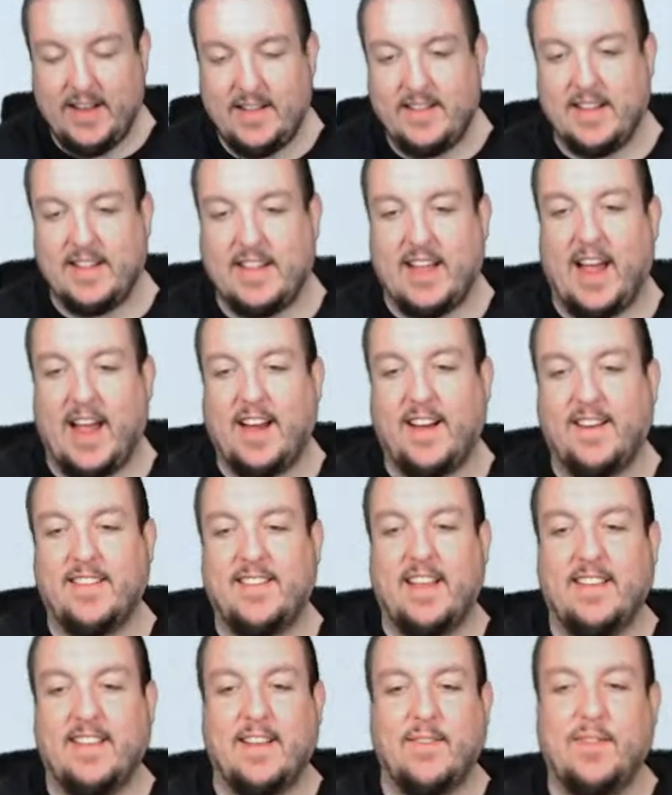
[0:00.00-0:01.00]
The Tiger
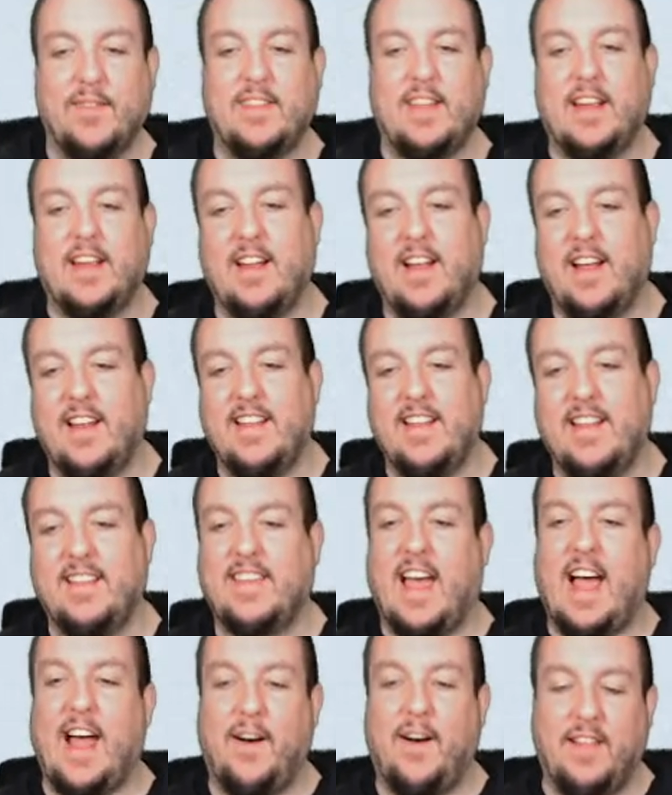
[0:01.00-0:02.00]
says, I'm sticking on this
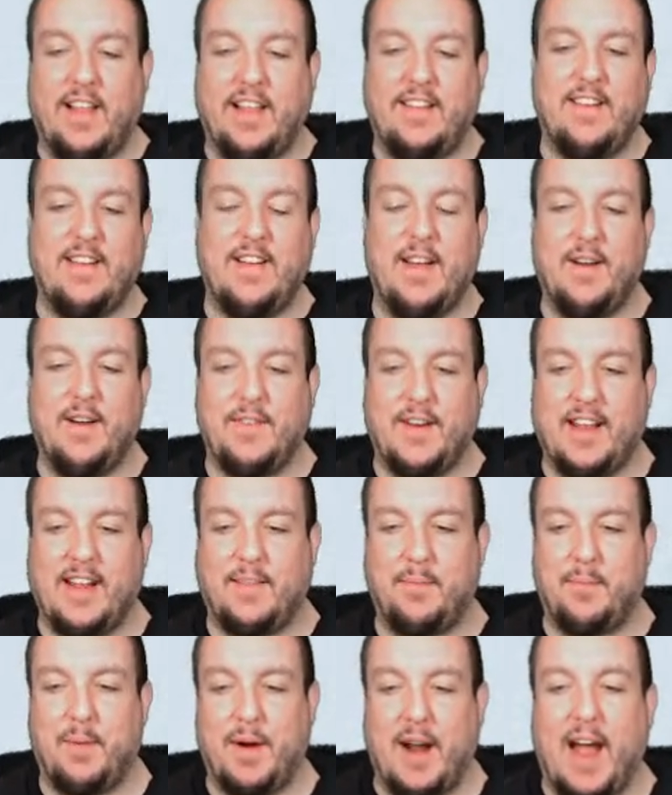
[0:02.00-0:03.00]
guy. I'll let you know if it
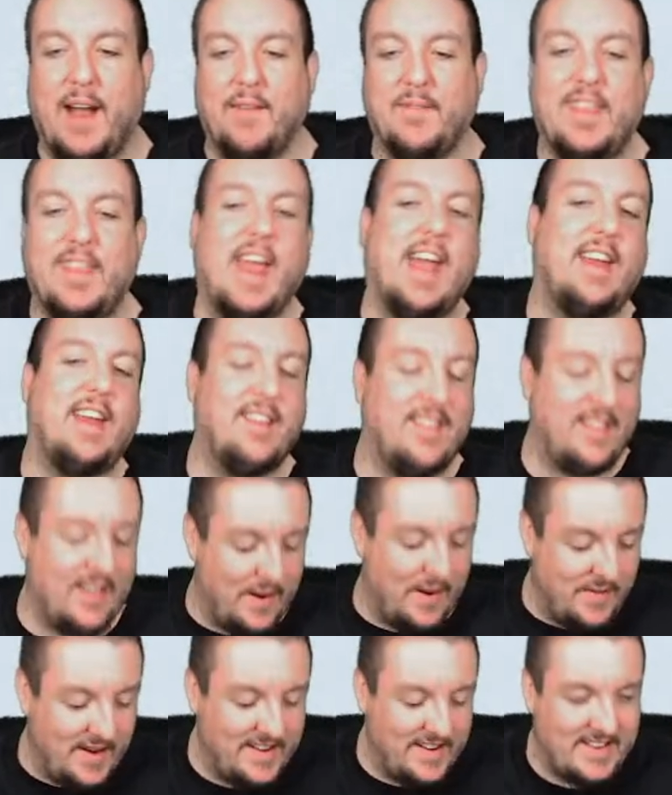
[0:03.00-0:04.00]
gets prime. Thank you
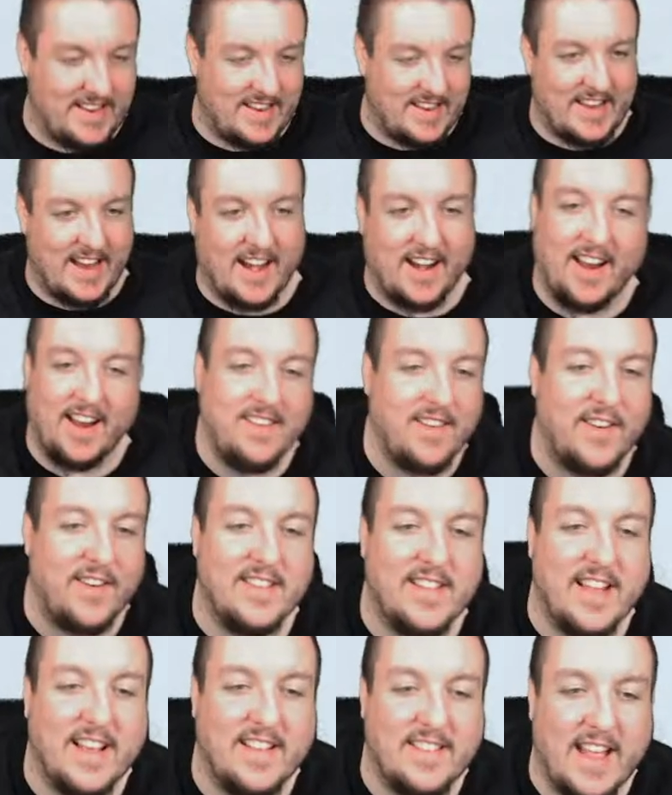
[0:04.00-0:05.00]
so much, The Tiger. That's always
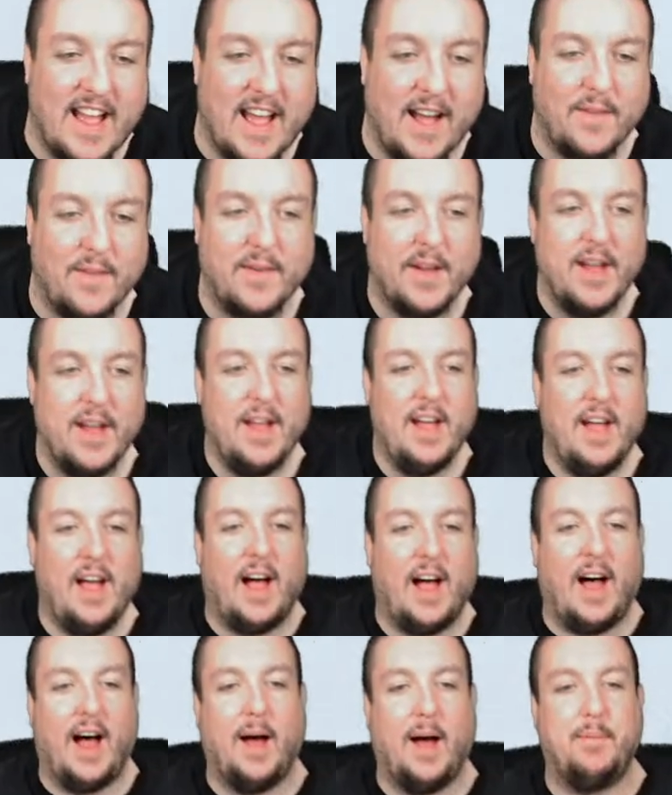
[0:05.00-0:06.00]
nice to have
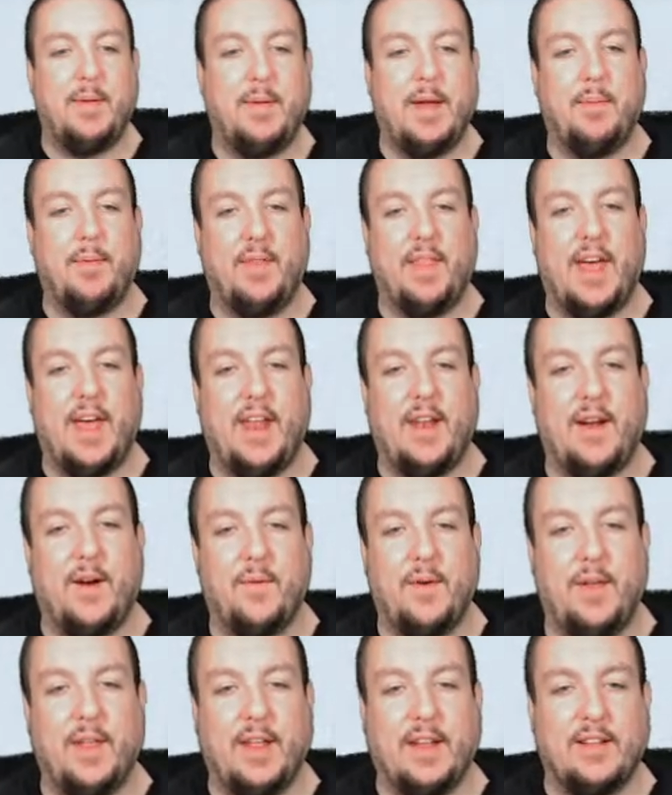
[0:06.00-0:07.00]
uh, people that are
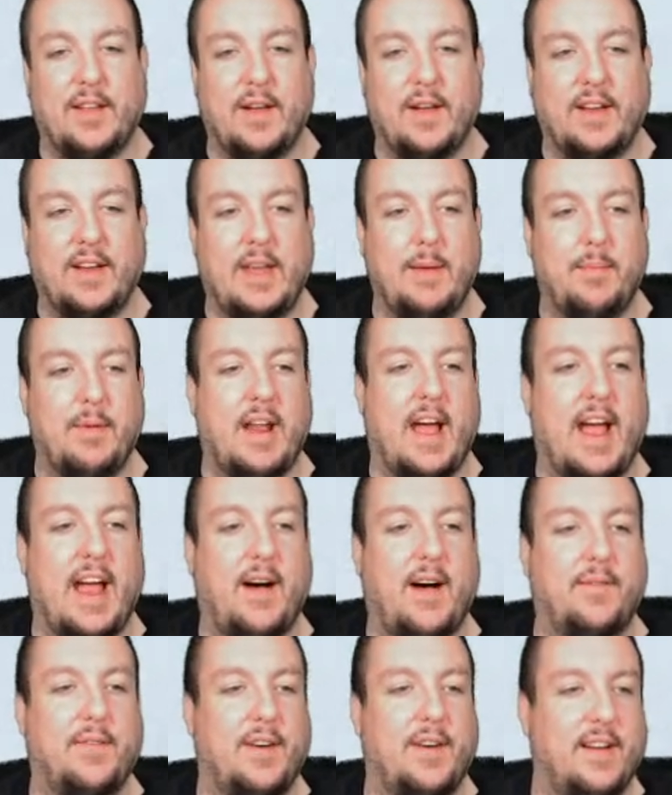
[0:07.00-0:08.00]
willing to keep an eye
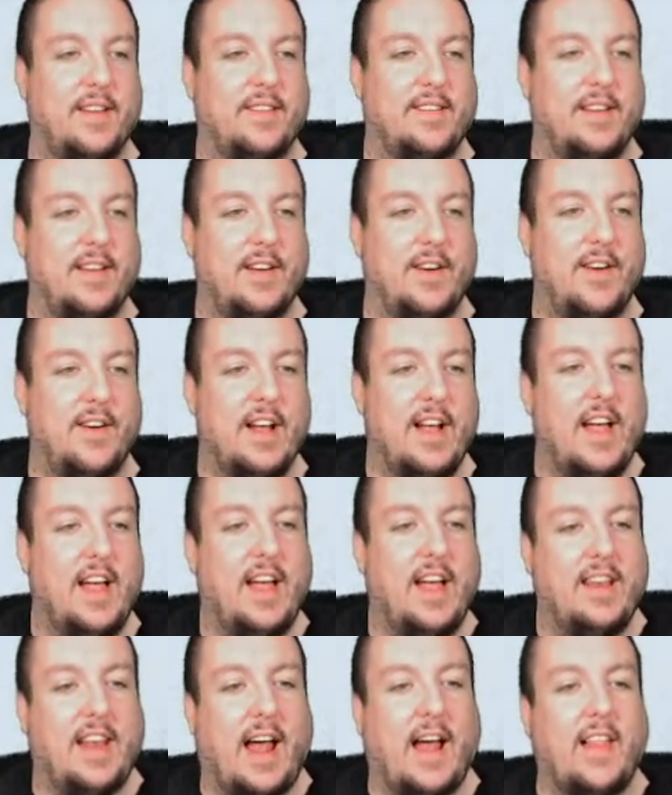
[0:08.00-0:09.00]
out for us, too.
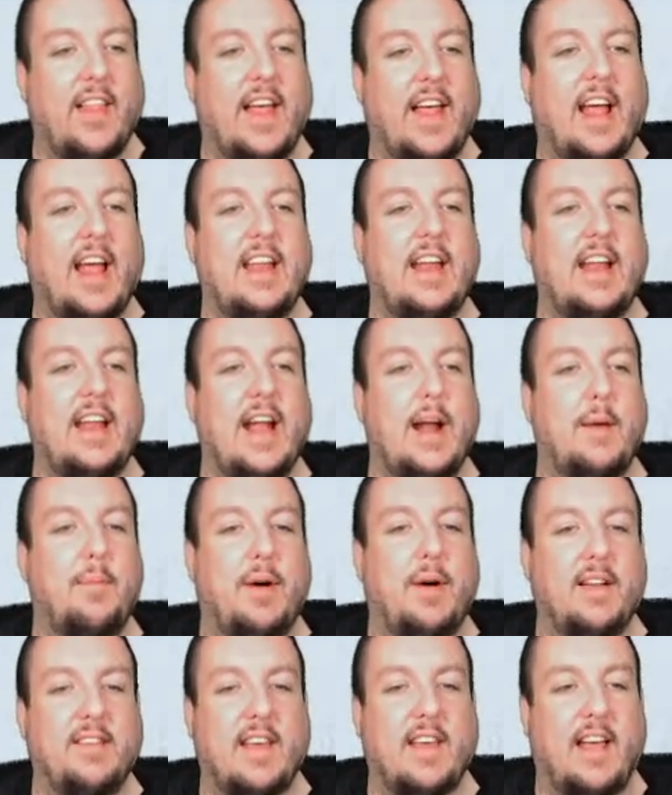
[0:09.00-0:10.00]
Not like I need
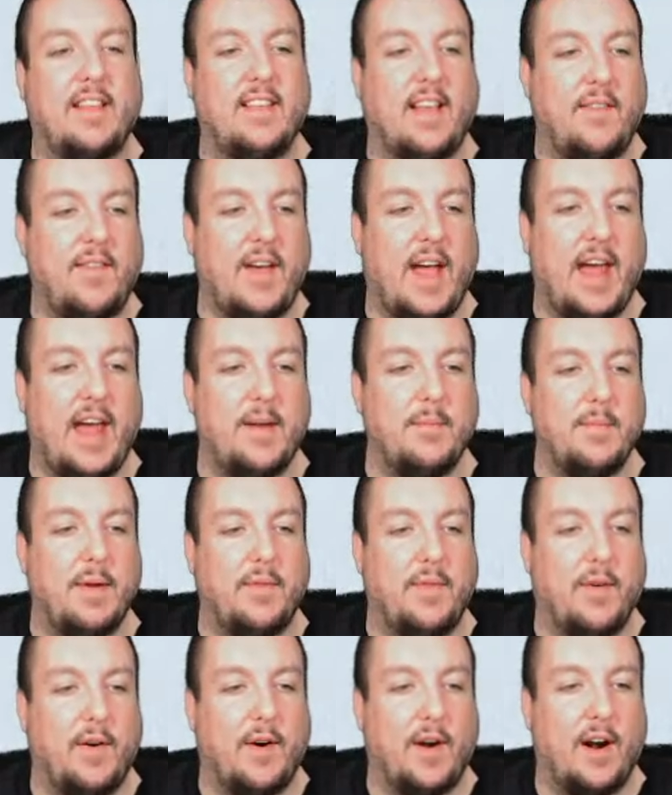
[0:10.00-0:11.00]
AirPods, guys. I've had them
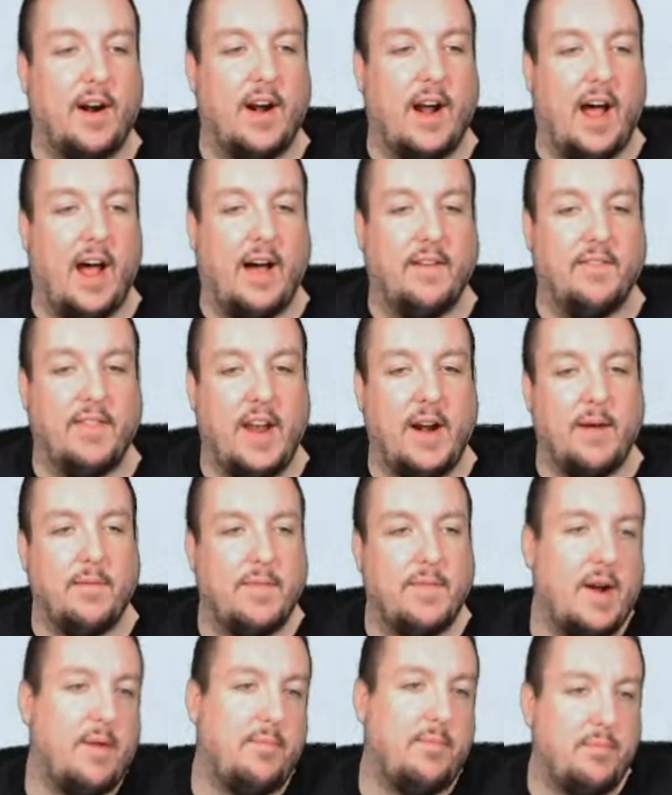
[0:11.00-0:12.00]
before. Um, they're,
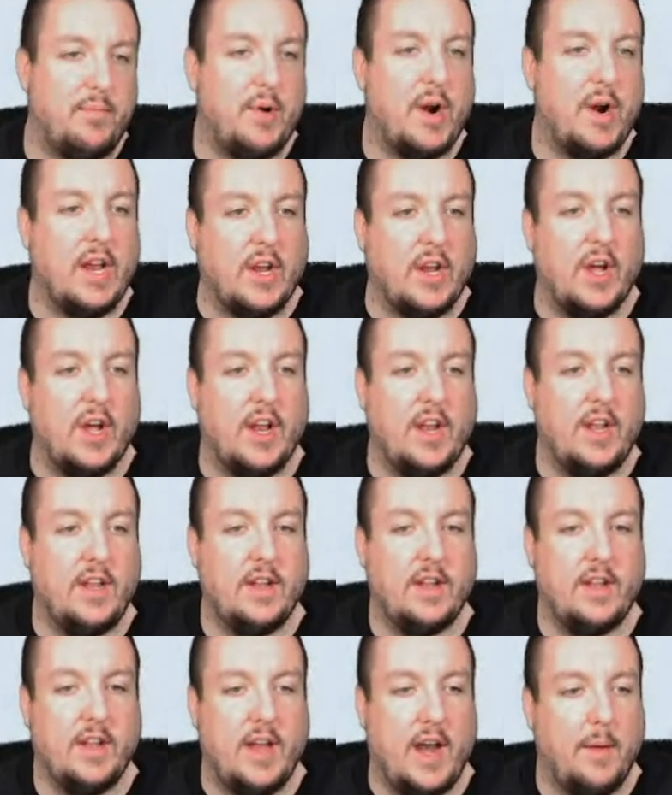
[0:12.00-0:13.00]
they're pretty good.
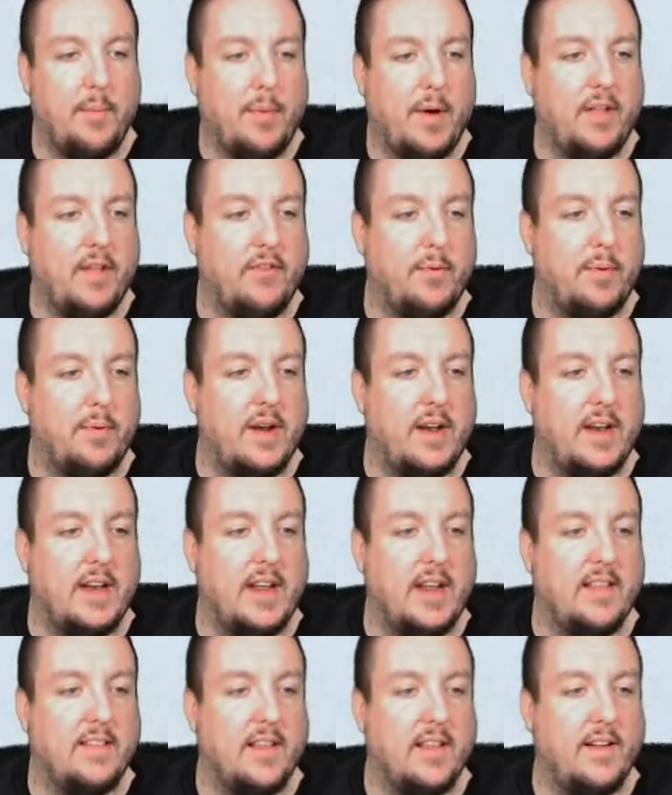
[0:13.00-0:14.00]
AirPods are pretty
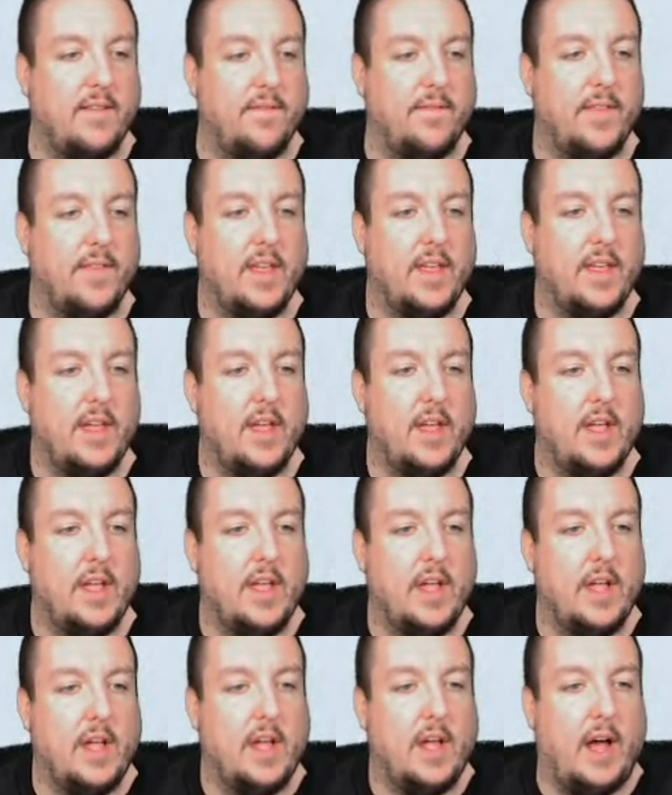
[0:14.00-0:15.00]
decent.
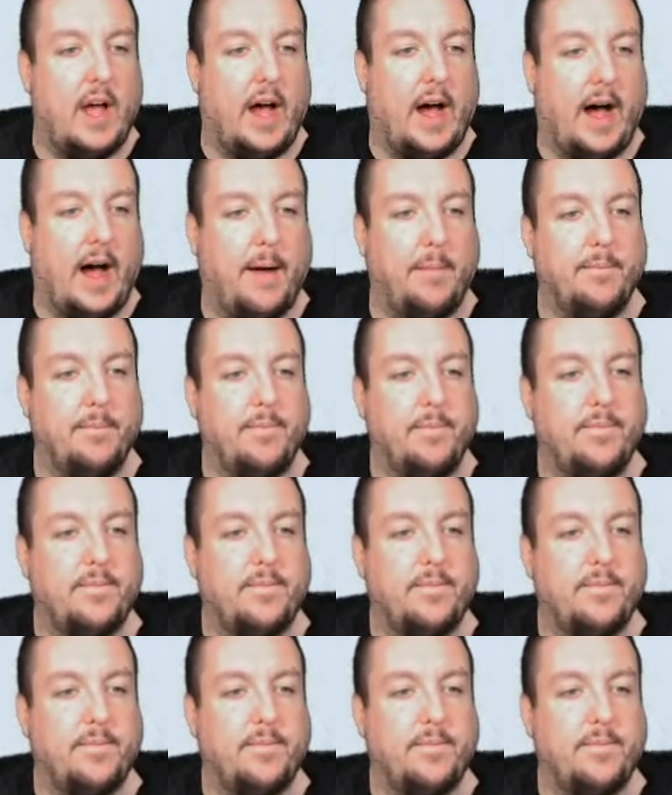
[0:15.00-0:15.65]
Um,